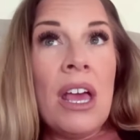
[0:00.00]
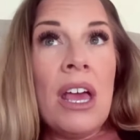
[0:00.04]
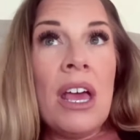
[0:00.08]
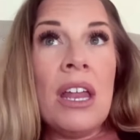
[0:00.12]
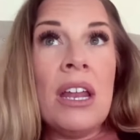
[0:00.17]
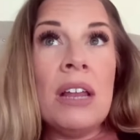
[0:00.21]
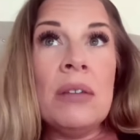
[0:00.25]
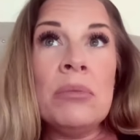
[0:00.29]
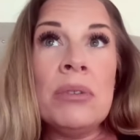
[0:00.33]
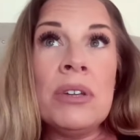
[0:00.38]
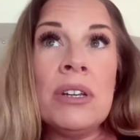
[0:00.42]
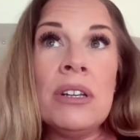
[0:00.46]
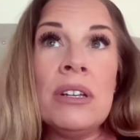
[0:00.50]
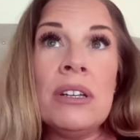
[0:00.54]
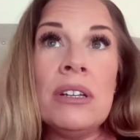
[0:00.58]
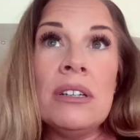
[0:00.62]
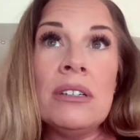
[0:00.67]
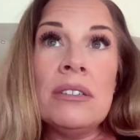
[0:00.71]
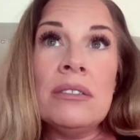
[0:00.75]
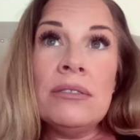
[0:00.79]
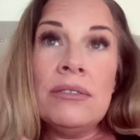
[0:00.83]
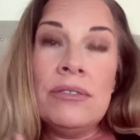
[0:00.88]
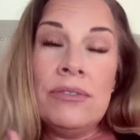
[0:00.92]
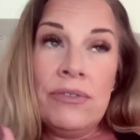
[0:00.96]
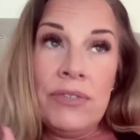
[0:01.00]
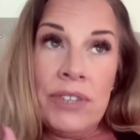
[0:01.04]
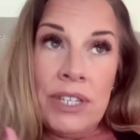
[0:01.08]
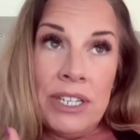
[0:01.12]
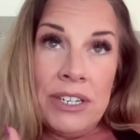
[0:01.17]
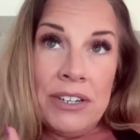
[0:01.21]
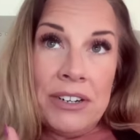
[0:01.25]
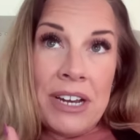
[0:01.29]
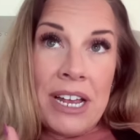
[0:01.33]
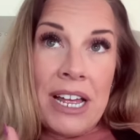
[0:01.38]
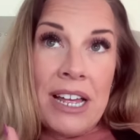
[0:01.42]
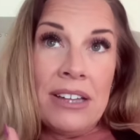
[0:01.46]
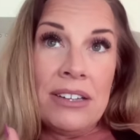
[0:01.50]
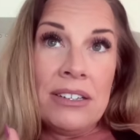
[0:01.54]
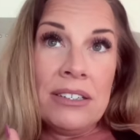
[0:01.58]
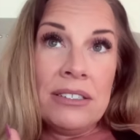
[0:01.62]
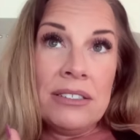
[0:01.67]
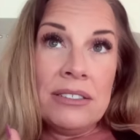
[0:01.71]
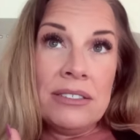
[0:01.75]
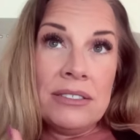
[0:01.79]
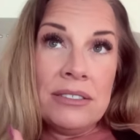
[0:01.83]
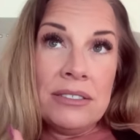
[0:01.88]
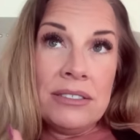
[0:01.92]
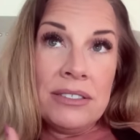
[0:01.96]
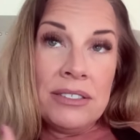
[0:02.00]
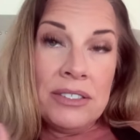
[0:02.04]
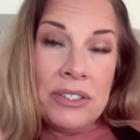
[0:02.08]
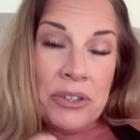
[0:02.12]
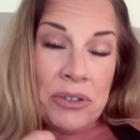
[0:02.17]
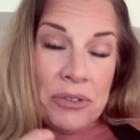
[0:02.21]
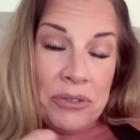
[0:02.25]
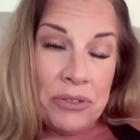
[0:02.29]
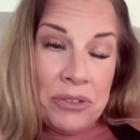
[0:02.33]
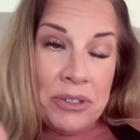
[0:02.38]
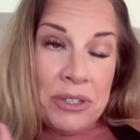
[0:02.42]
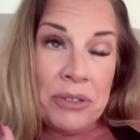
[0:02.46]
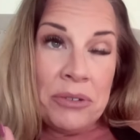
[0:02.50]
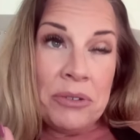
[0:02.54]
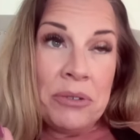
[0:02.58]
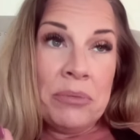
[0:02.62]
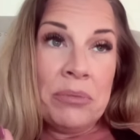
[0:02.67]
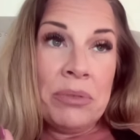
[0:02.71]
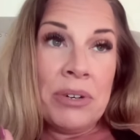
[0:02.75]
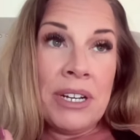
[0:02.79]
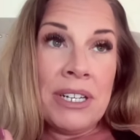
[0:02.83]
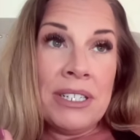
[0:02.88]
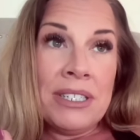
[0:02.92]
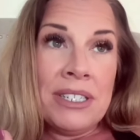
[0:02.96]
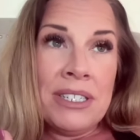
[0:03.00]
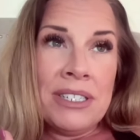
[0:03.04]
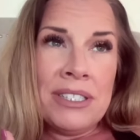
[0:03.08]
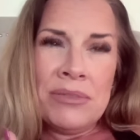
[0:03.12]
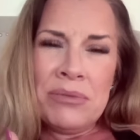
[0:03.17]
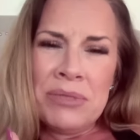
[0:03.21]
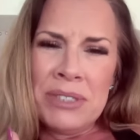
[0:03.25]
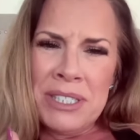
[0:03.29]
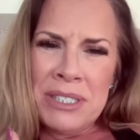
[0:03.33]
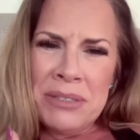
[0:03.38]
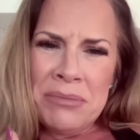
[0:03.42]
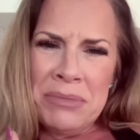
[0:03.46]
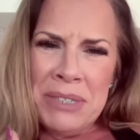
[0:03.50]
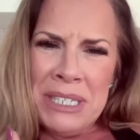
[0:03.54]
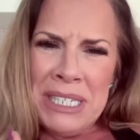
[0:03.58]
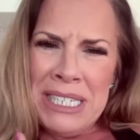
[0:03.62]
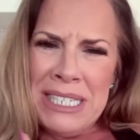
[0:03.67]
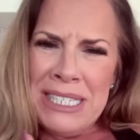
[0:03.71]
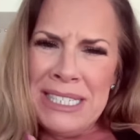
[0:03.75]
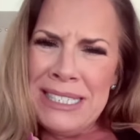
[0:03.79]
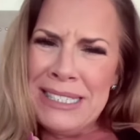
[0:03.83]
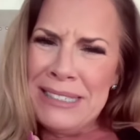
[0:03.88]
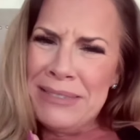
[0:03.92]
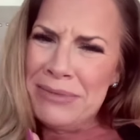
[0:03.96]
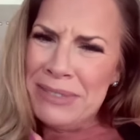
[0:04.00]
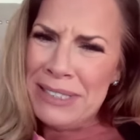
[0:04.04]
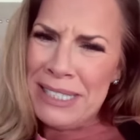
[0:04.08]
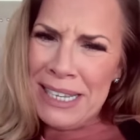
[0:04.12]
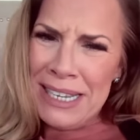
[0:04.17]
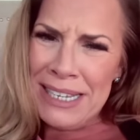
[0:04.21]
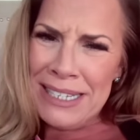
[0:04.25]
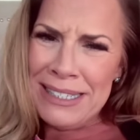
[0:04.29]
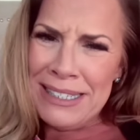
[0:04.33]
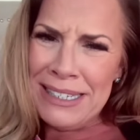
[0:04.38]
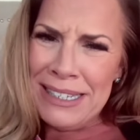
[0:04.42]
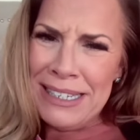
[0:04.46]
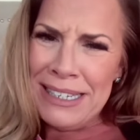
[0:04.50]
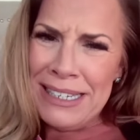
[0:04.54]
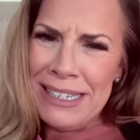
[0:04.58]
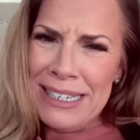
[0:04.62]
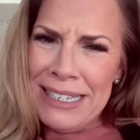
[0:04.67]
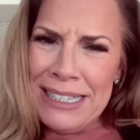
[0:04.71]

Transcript: And I'm going to figure out and go through the whole process. Was it me? Was I a sucky